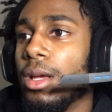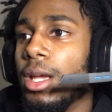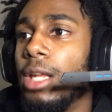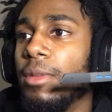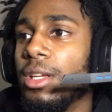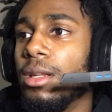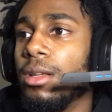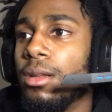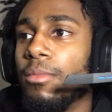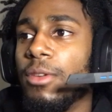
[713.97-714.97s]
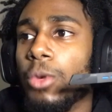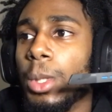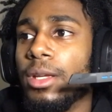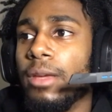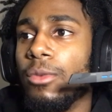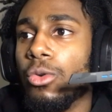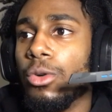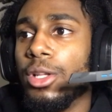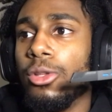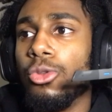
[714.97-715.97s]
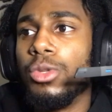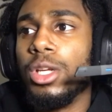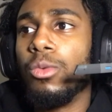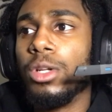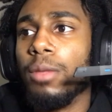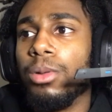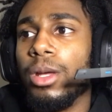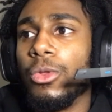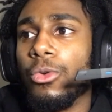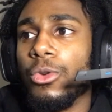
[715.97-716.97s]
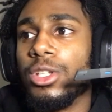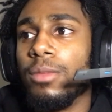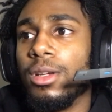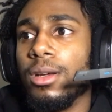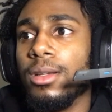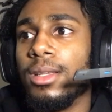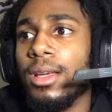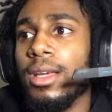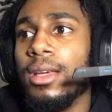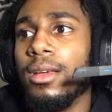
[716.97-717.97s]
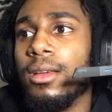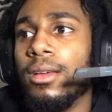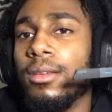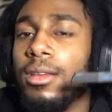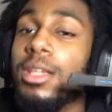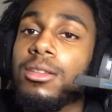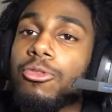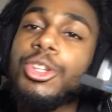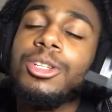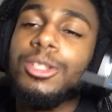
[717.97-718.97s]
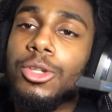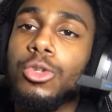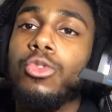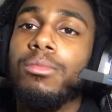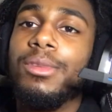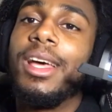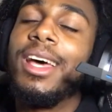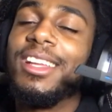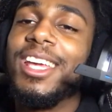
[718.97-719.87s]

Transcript: In the beginning, before the game recording, you didn't want to play with Christian because Christian is a noob at a